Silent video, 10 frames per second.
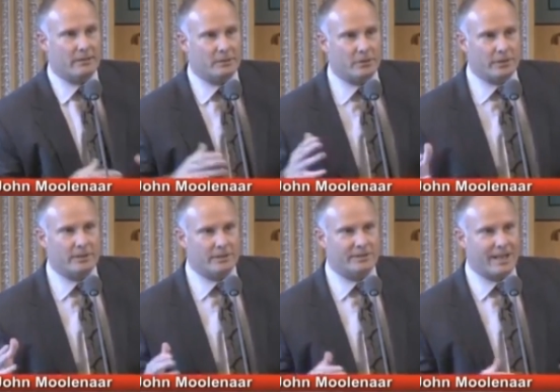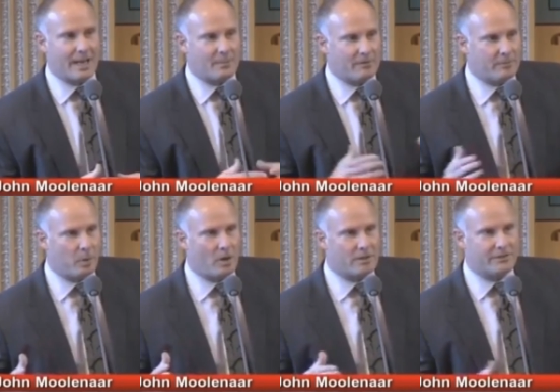public service, and
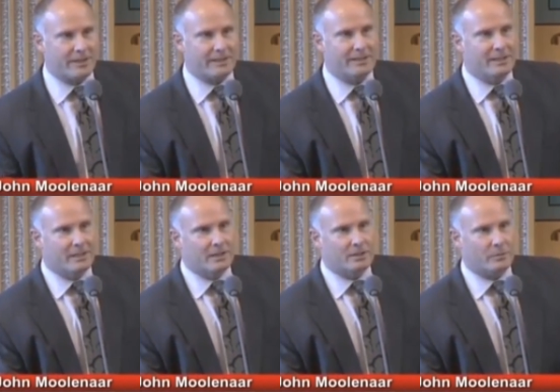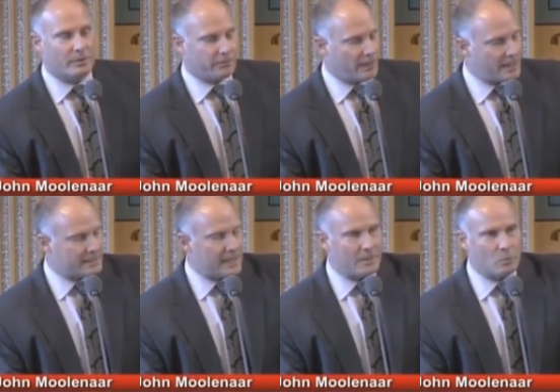and I've always been someone who likes
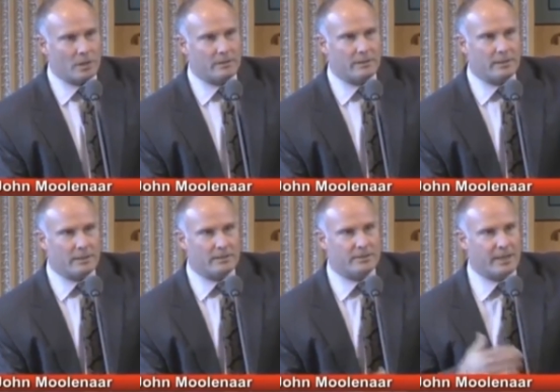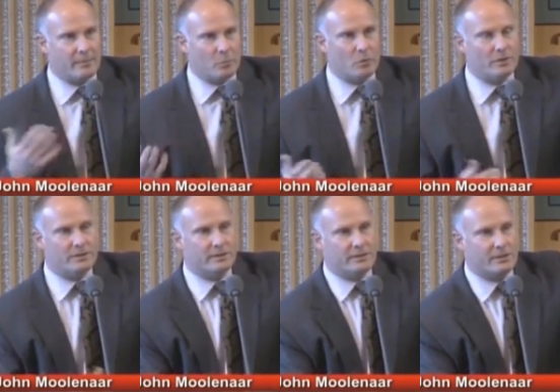to help people, uh,
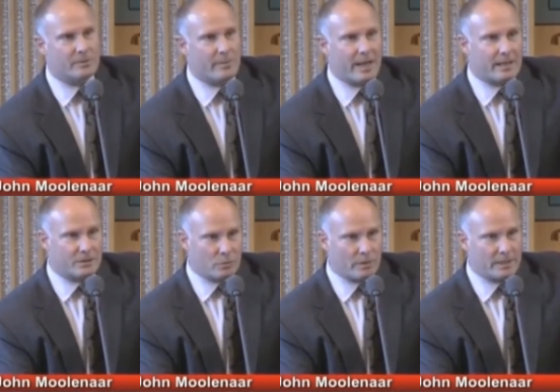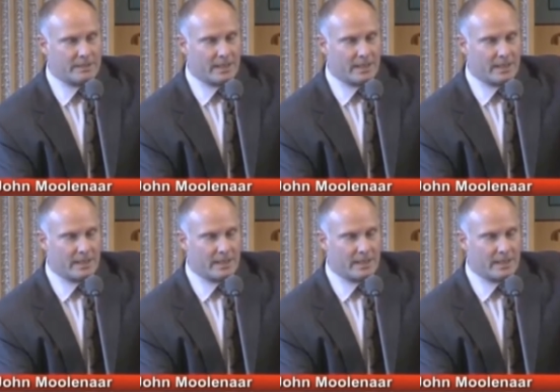try and do what I can to